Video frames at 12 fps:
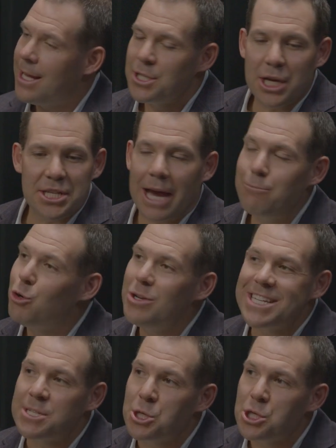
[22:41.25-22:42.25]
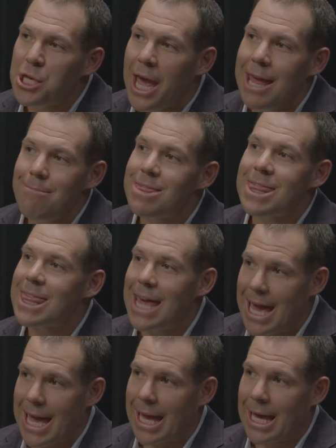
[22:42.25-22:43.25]
Chase, I'm doing the same
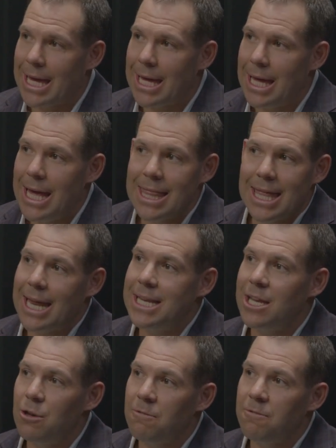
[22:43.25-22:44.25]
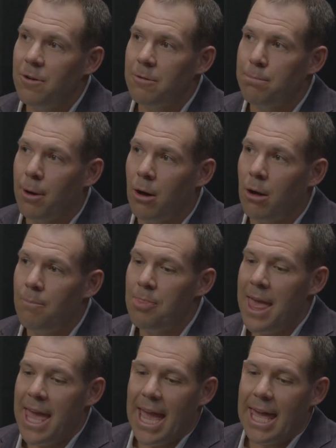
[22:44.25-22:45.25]
thing that I did in football
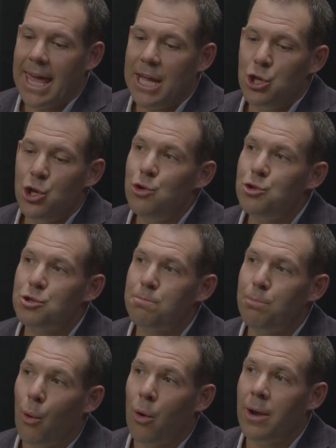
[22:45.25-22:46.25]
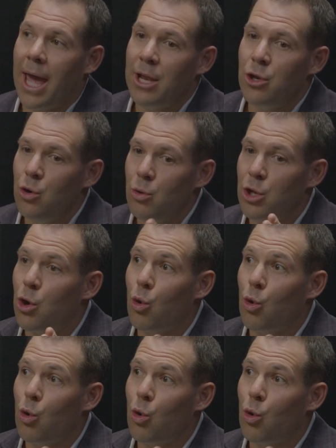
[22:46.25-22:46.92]
in a new sport, a new,